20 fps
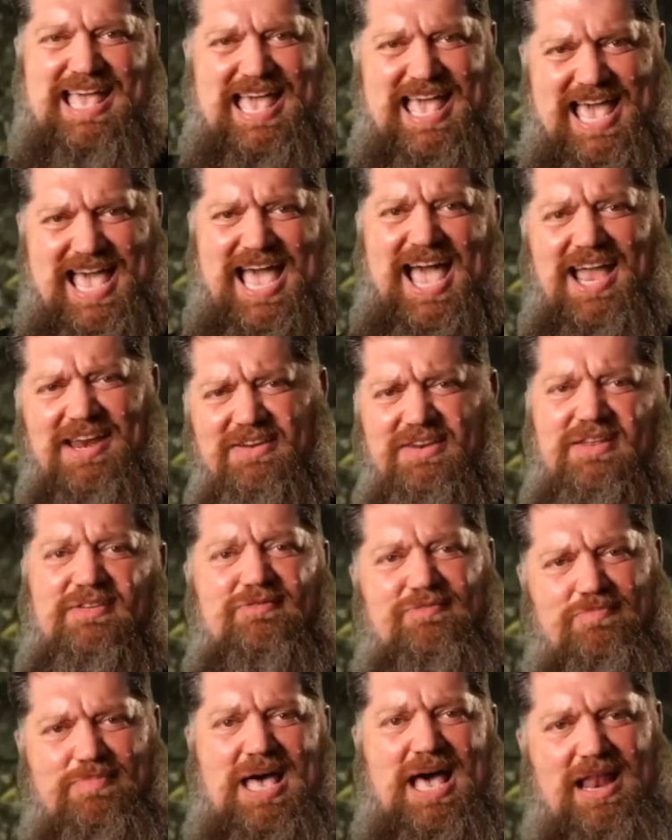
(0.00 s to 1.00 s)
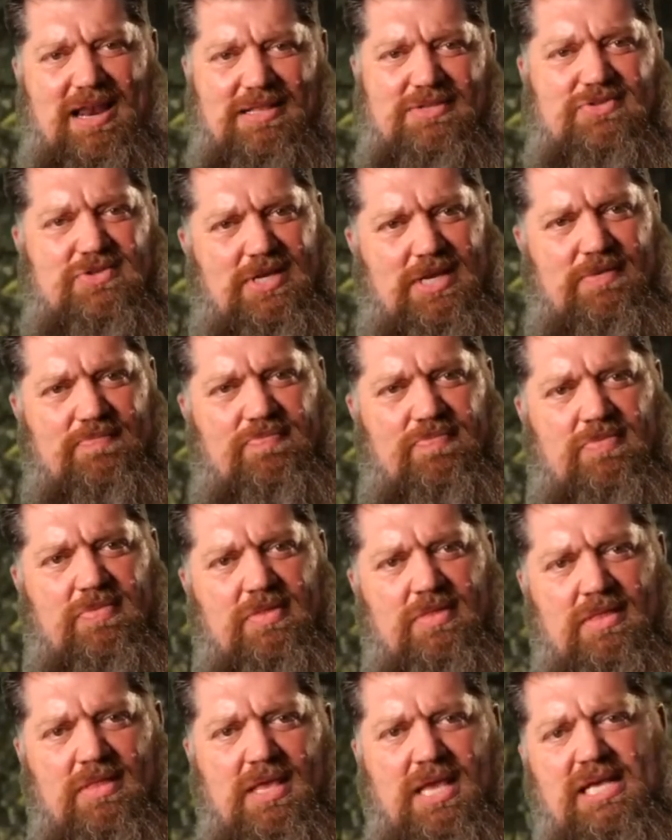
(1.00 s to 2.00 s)
active balancing
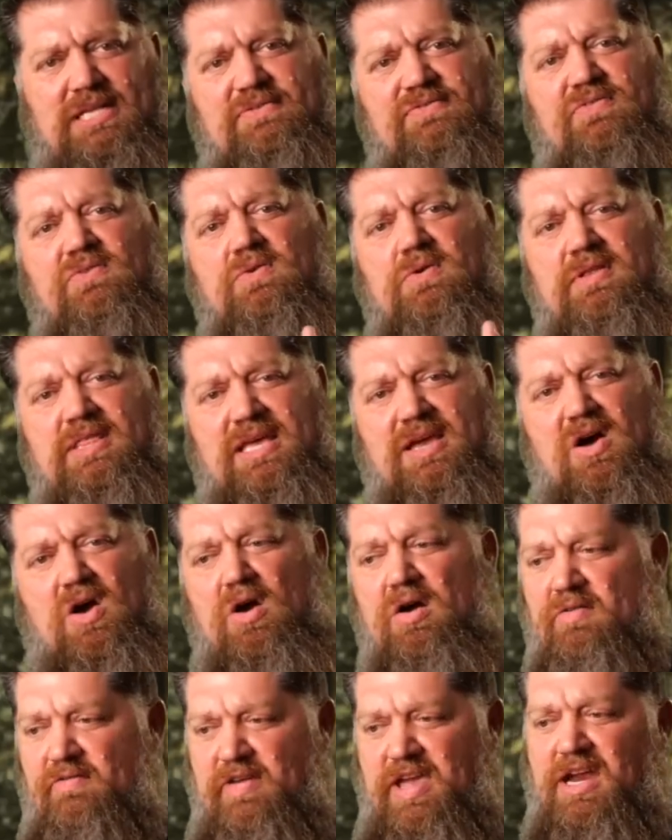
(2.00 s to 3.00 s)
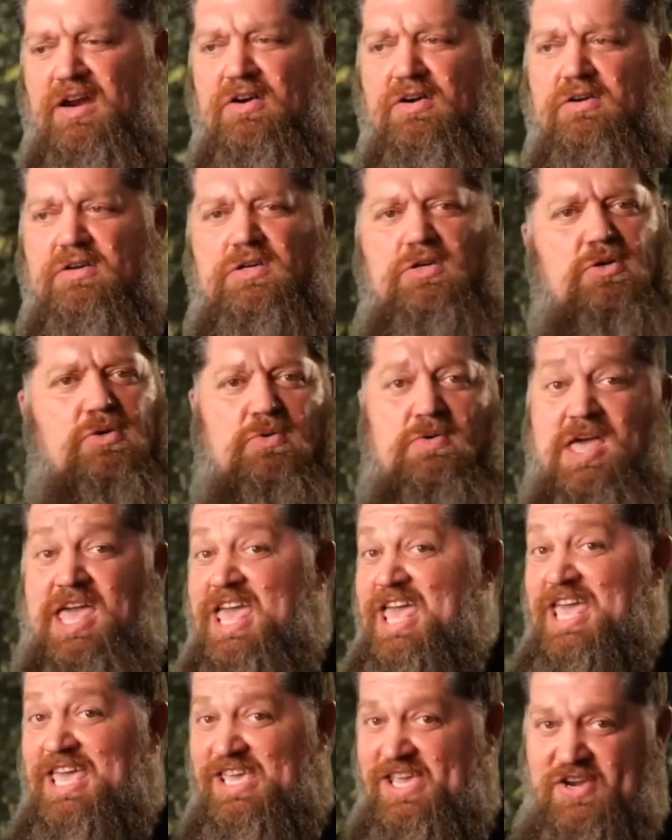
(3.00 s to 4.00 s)
is for the RVer who
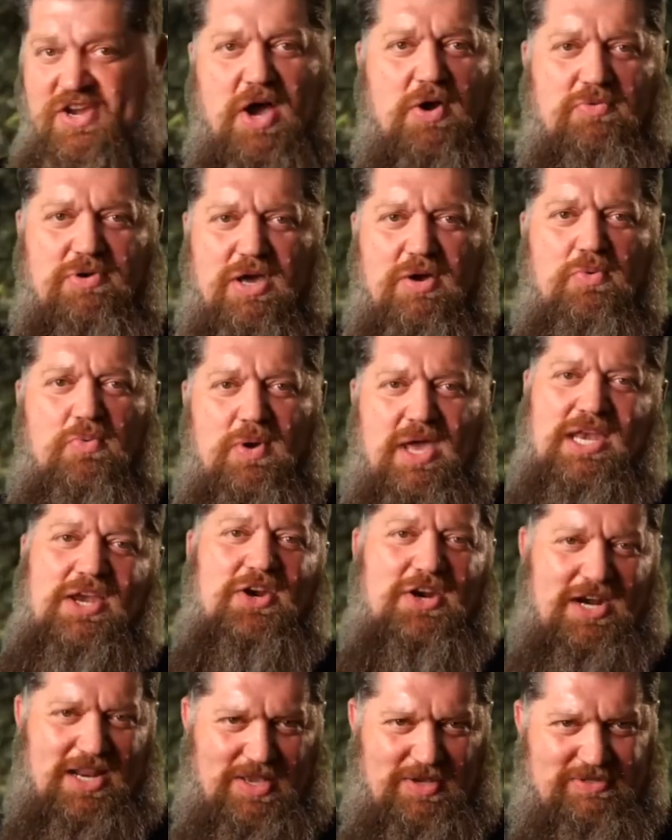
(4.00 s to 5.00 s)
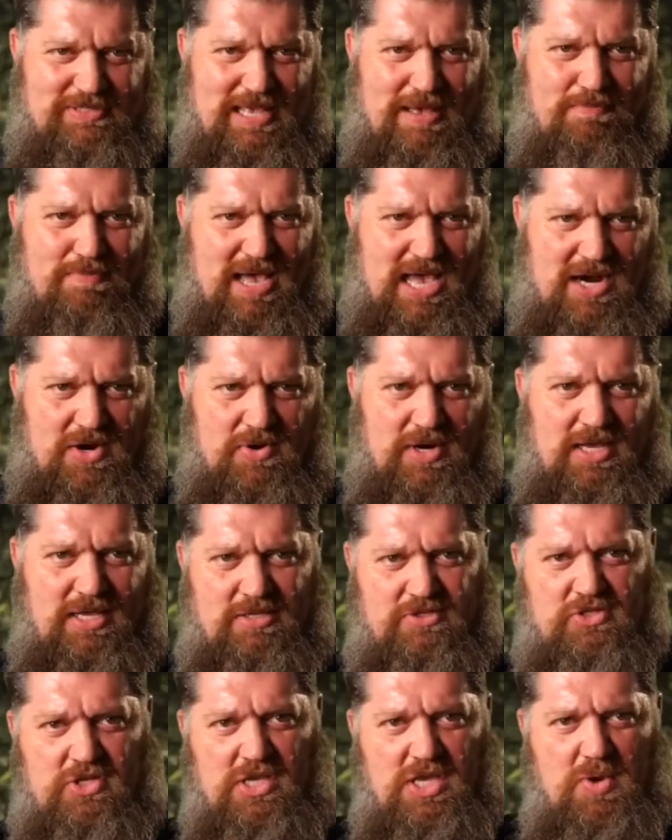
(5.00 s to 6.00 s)
you don't know when you're going to use that battery,
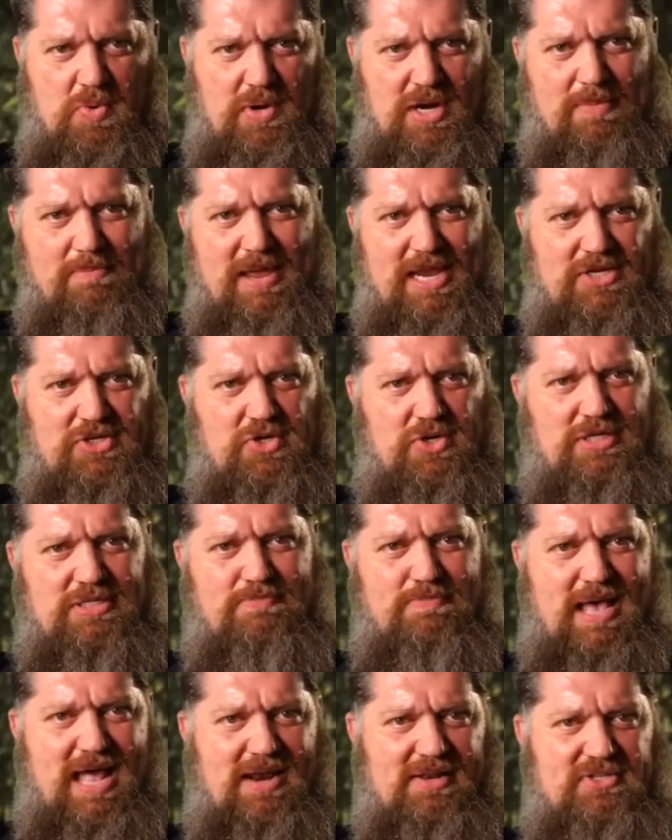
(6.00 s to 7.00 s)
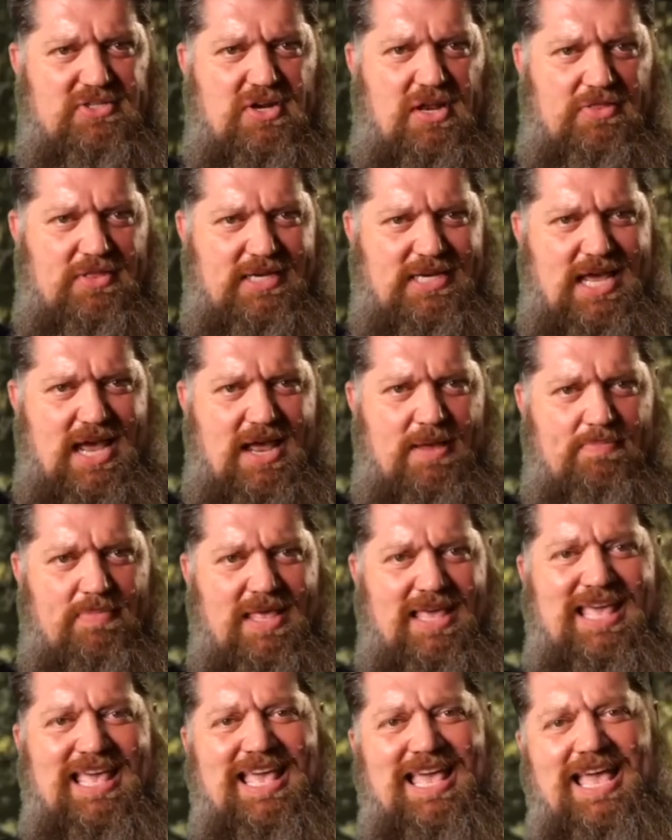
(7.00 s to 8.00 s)
so you want to make sure it's balanced all the time.
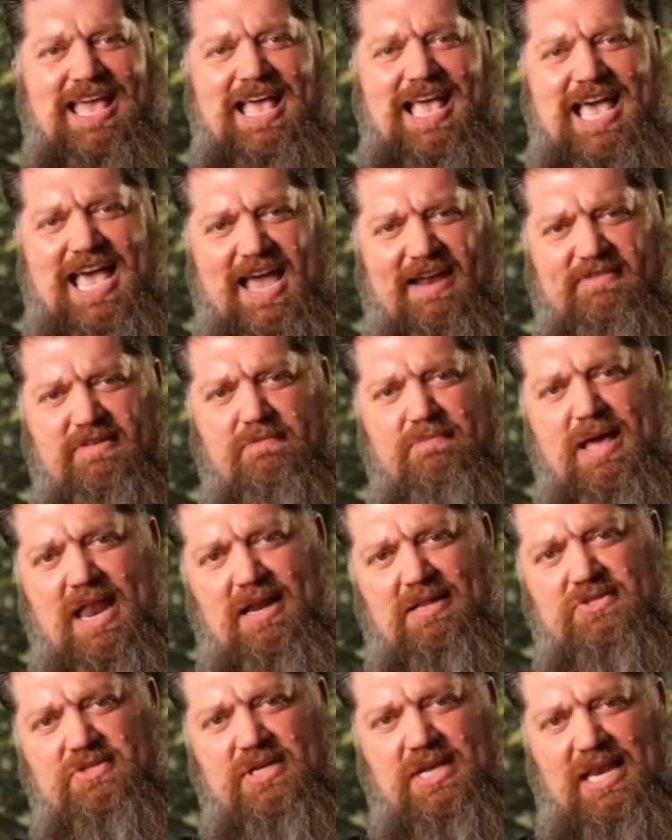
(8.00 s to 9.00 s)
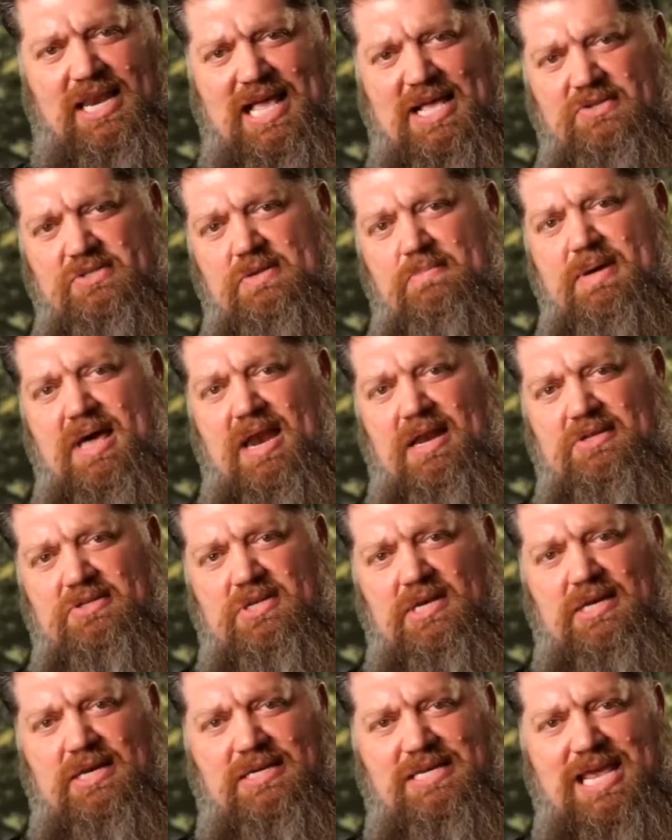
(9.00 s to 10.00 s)
Active balancing allows the
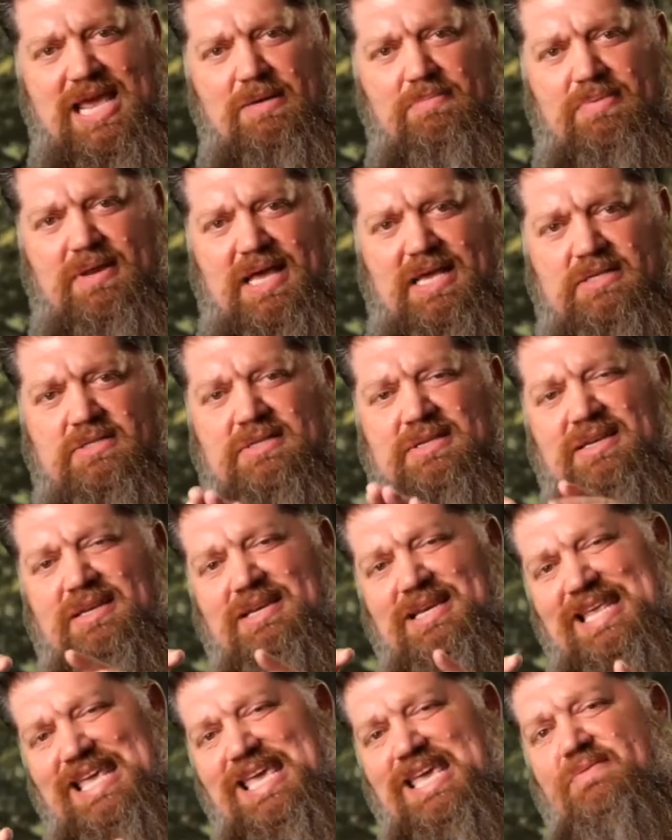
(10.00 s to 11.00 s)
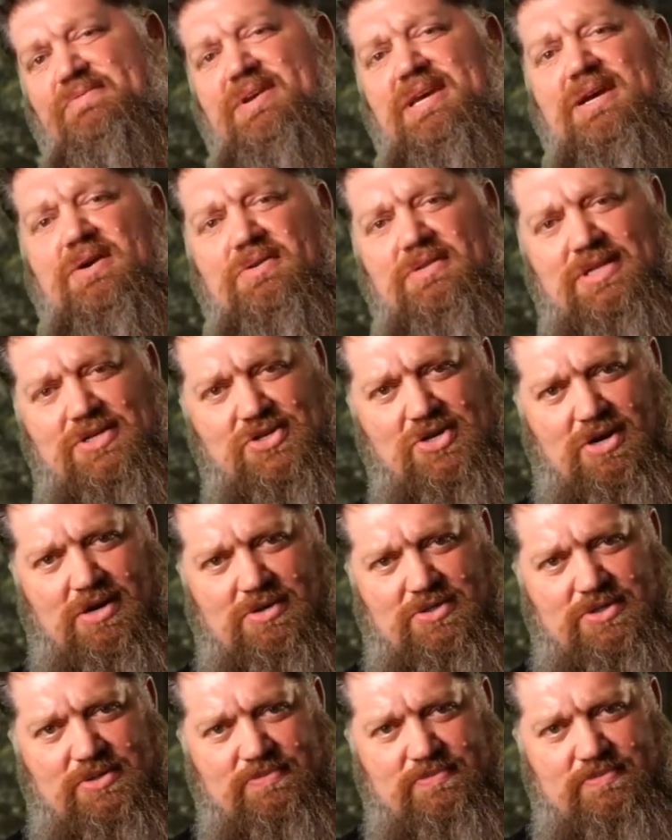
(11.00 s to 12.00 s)
balancing to take place even during the charge.